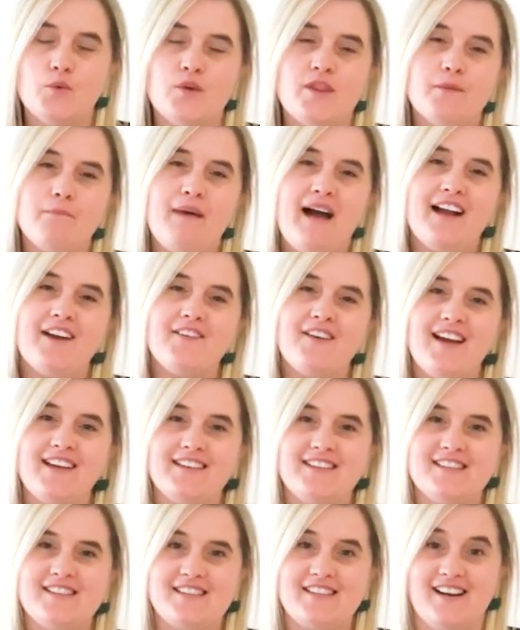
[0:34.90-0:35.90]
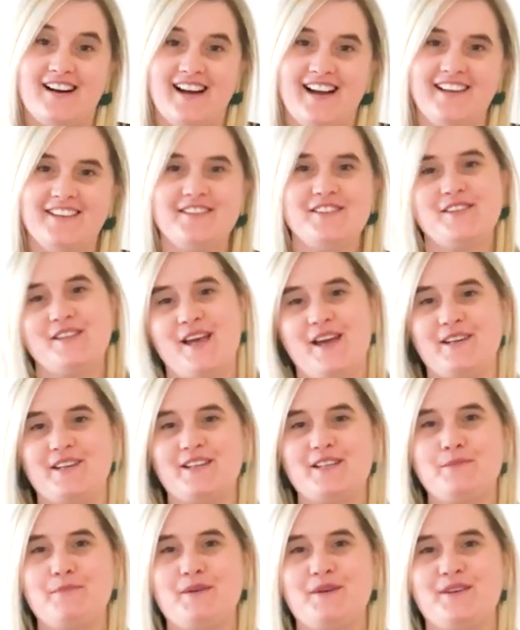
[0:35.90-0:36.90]
With a background in science and
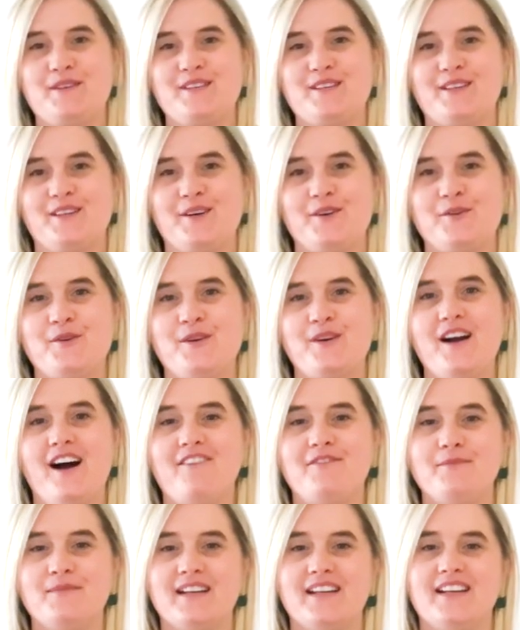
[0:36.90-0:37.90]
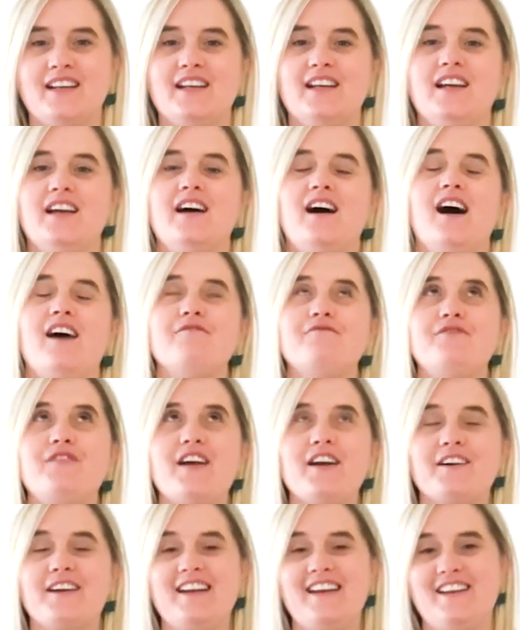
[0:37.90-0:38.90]
experience in local government, I'm
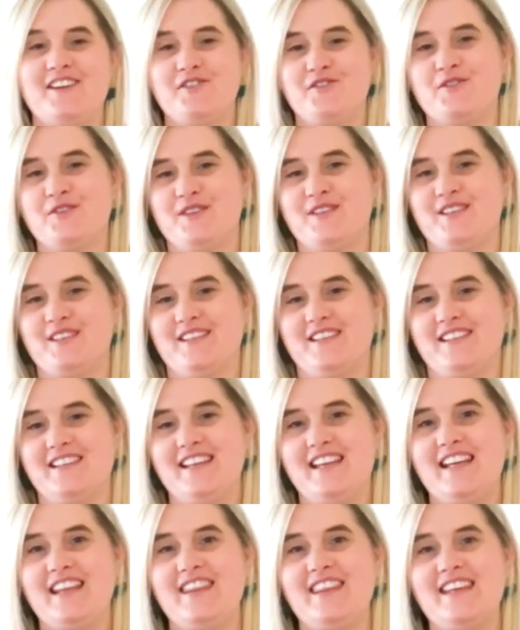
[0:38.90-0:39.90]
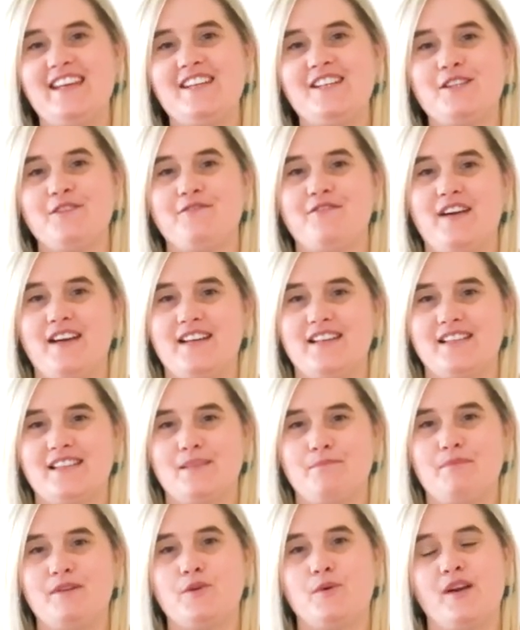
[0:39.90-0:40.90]
very interested in the
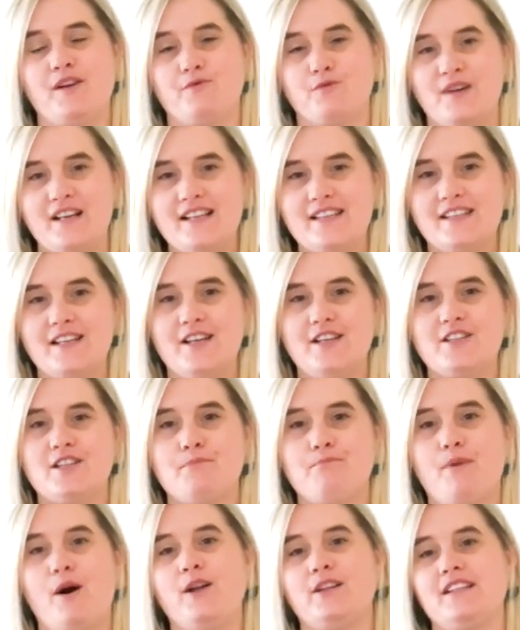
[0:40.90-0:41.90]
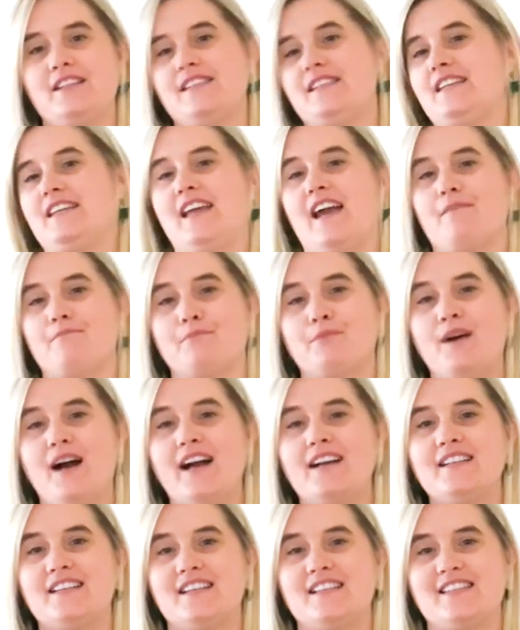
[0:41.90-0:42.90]
interface between research, policy, and
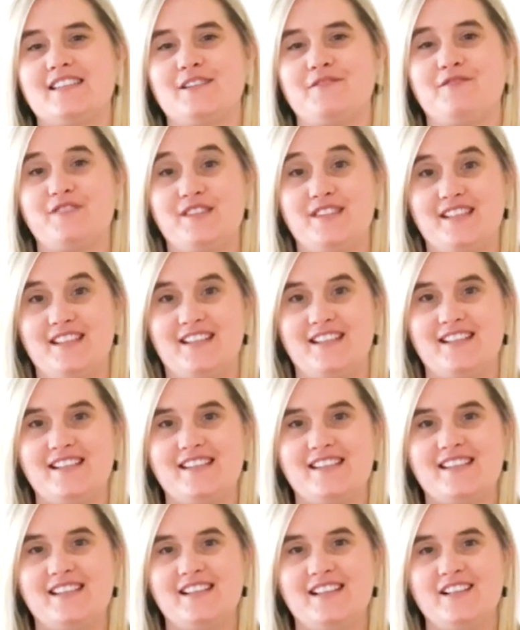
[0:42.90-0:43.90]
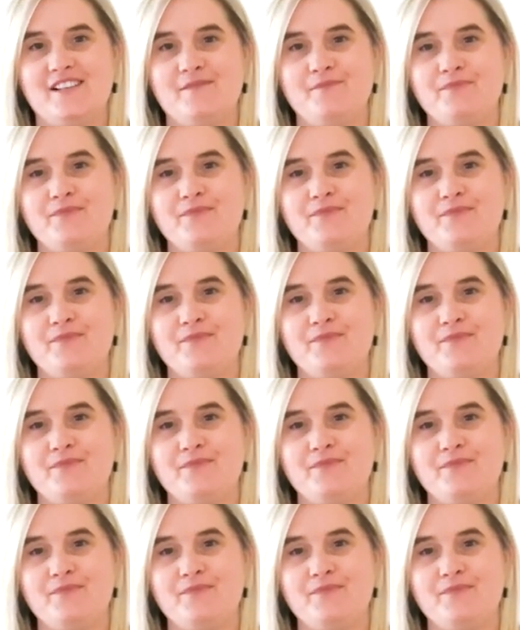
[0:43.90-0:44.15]
practice for cities,